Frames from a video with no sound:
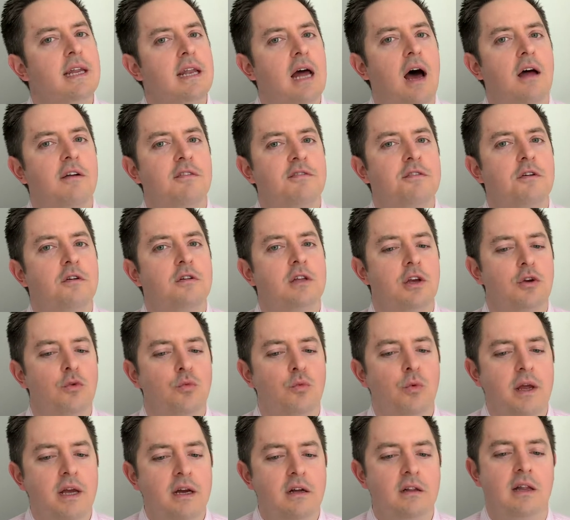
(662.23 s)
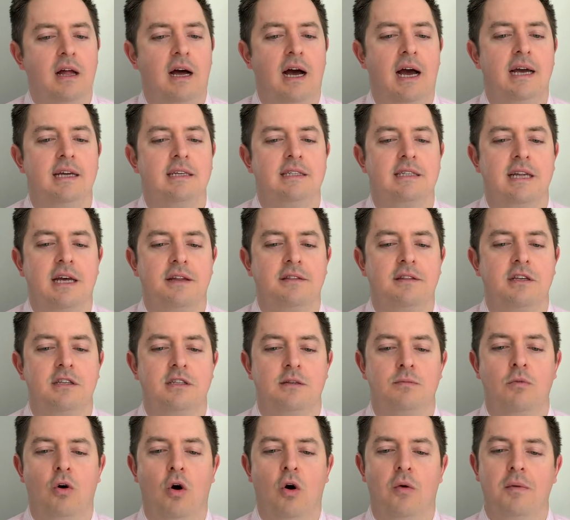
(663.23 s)
not fully realized at
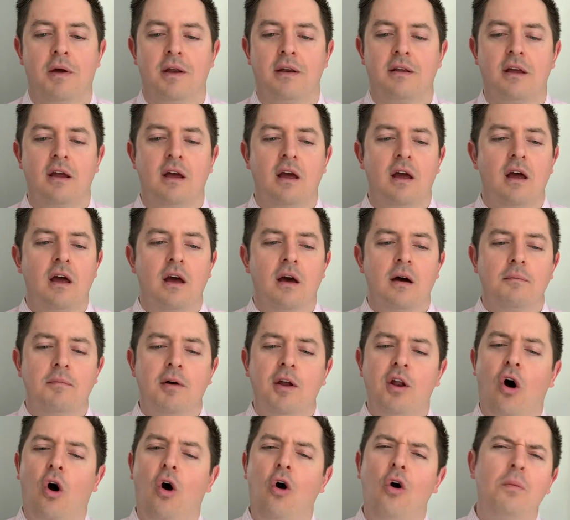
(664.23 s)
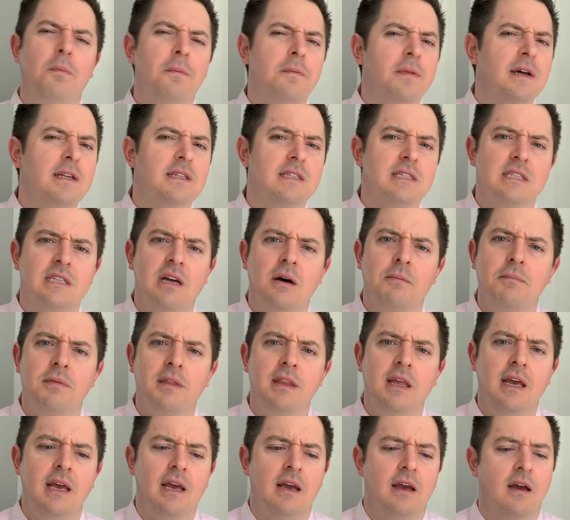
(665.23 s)
this moment, but hope that
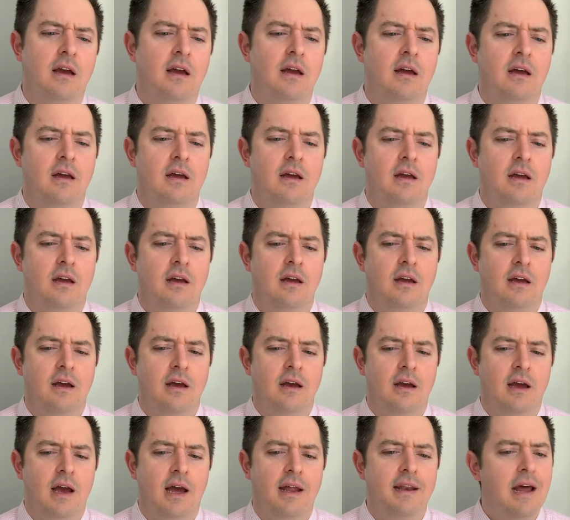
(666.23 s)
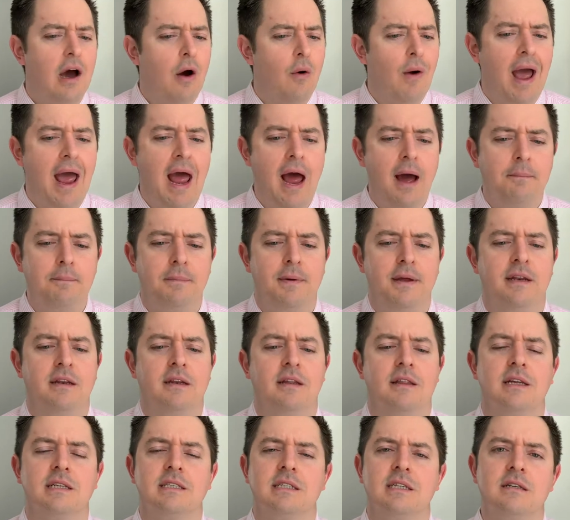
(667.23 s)
something had now happened,
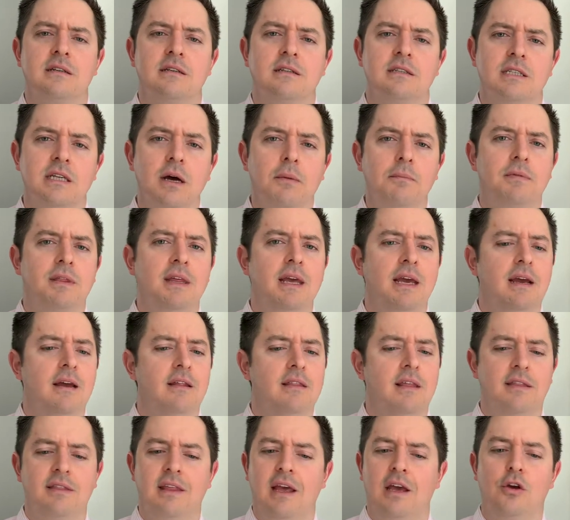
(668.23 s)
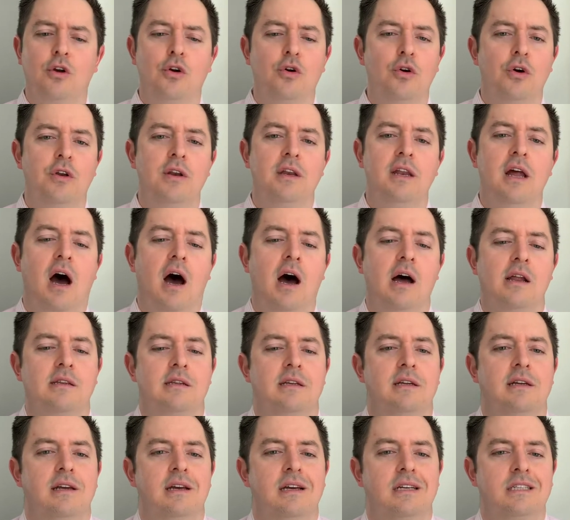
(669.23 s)
that something that they could not
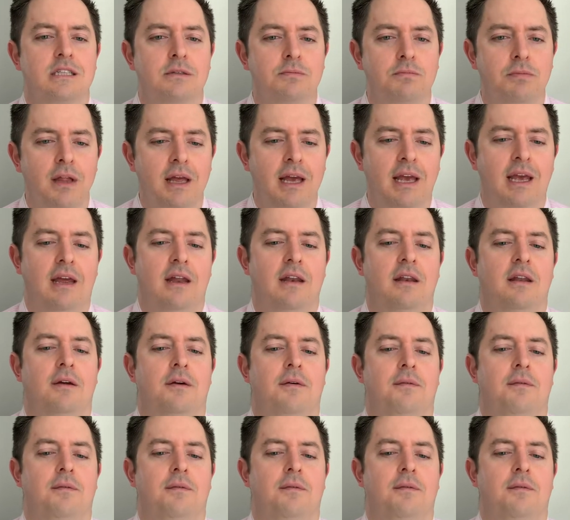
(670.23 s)
explain.